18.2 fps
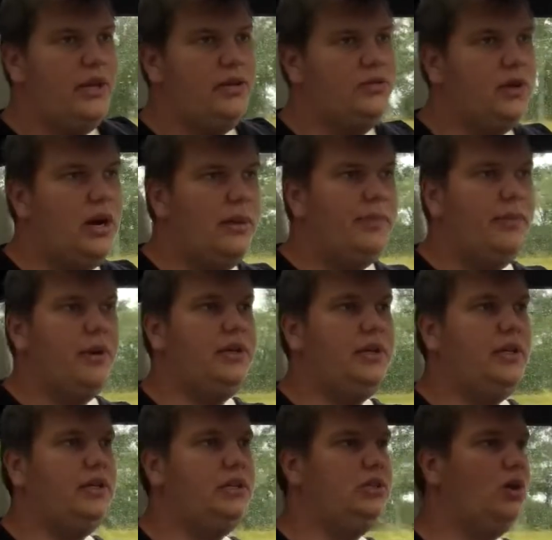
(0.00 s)

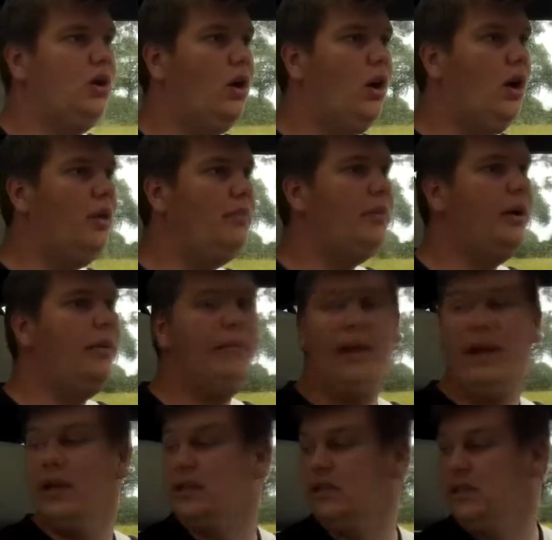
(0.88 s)
tripod is on my
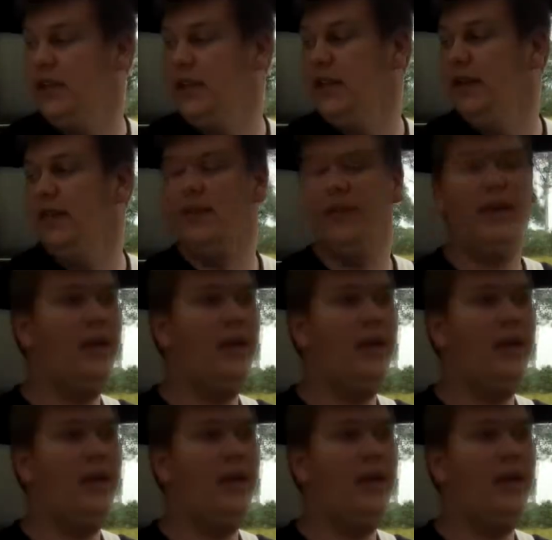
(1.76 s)
back seat.